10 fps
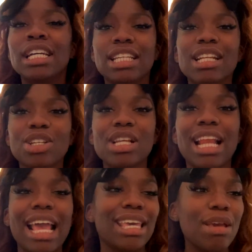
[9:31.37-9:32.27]
She literally
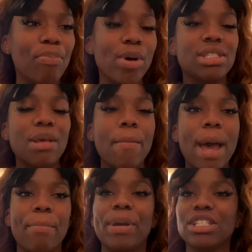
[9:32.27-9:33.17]
like, he posts a,
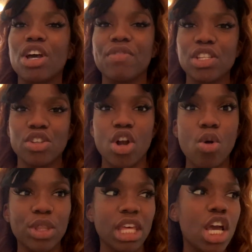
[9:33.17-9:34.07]
a picture of this girl with